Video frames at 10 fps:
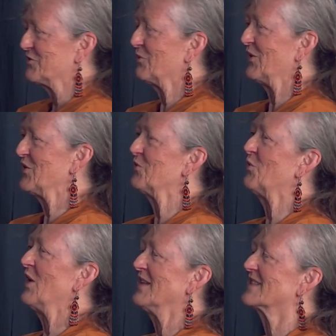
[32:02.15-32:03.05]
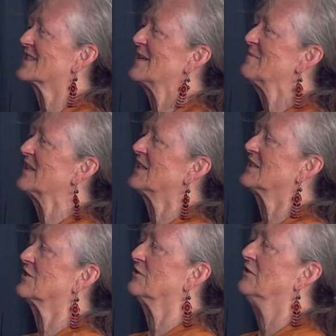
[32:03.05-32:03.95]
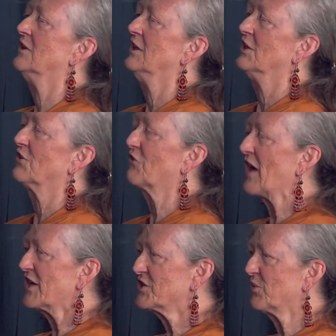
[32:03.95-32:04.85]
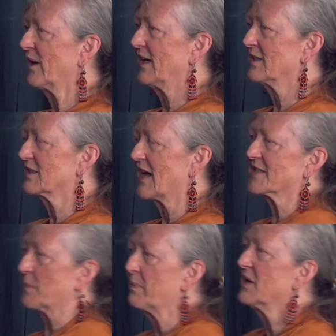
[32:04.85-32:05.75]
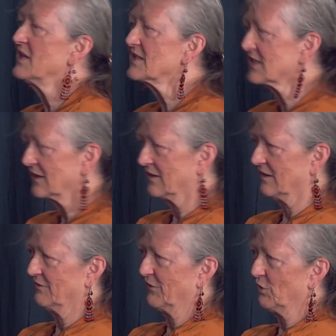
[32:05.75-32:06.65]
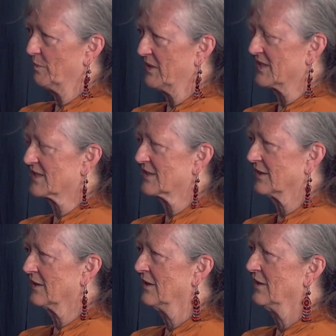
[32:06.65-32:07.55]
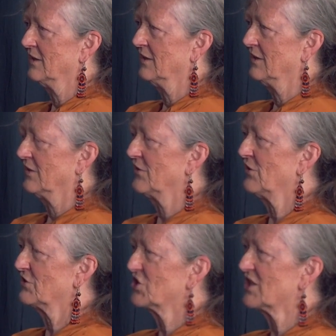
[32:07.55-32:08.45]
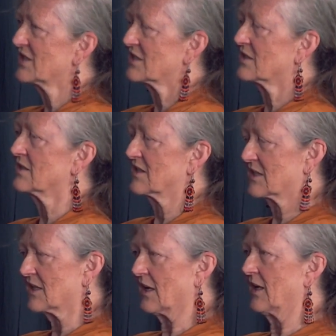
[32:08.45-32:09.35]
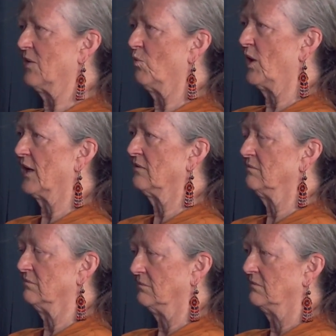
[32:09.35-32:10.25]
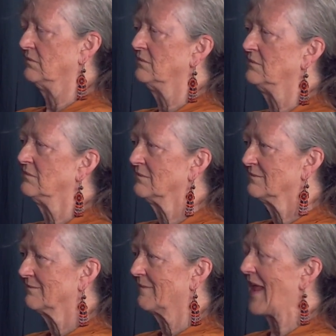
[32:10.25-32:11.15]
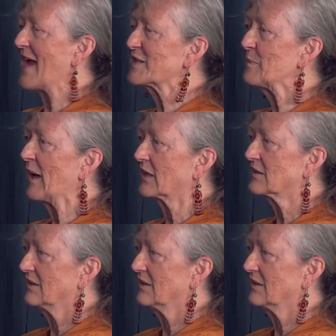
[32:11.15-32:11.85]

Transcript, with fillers: You want you want somebody to graduate as a person, right. full person, right? Not just stuck in one aspect.